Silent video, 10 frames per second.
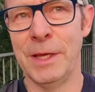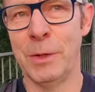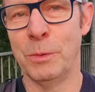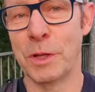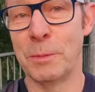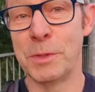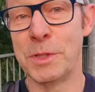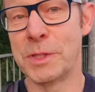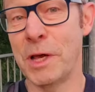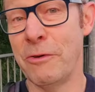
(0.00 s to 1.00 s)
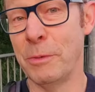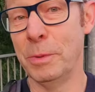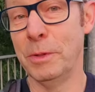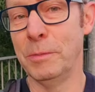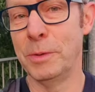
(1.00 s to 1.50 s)
one of the most
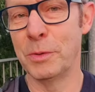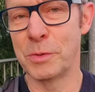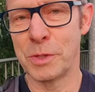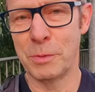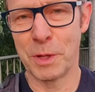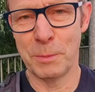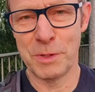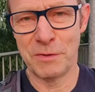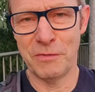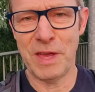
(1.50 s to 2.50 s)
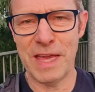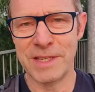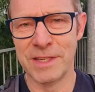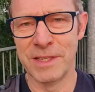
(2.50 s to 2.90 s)
desirable but also one of the most feared